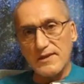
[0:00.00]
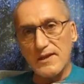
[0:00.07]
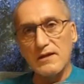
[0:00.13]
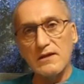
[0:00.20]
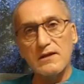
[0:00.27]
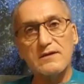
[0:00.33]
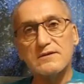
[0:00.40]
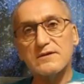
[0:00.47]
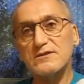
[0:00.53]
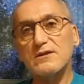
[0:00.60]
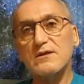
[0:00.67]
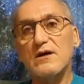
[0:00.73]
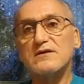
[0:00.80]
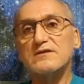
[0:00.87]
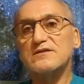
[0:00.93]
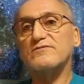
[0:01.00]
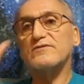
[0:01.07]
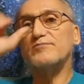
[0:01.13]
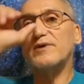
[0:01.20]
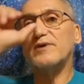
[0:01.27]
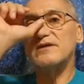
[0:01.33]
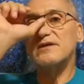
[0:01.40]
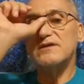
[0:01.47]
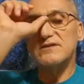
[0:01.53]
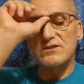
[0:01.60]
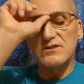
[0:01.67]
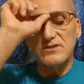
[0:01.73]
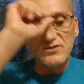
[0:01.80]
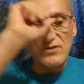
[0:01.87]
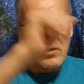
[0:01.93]
Like there's lots of abundance,
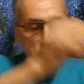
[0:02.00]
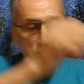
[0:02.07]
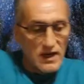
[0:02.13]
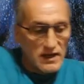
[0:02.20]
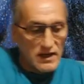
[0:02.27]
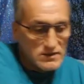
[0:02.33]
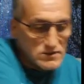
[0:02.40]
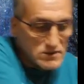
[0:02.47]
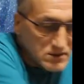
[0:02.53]
there's all kinds of